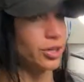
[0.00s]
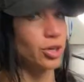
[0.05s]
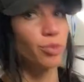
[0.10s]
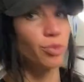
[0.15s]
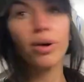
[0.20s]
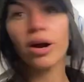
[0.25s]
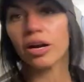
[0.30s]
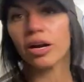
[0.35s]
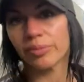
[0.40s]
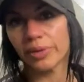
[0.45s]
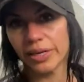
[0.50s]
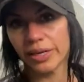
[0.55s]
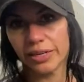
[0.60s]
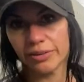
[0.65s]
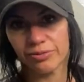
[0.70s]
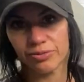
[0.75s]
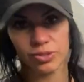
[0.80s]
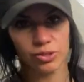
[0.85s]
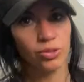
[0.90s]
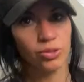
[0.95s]
an apartment,
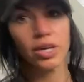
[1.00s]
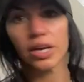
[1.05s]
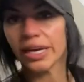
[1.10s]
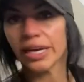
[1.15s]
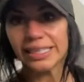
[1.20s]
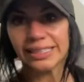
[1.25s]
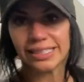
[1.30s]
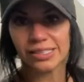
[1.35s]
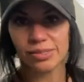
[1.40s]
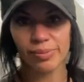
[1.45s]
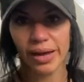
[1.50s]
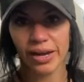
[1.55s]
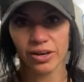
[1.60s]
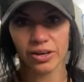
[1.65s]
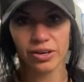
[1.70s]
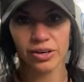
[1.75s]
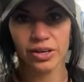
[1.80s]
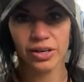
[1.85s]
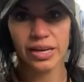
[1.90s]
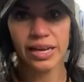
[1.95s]
doesn't matter.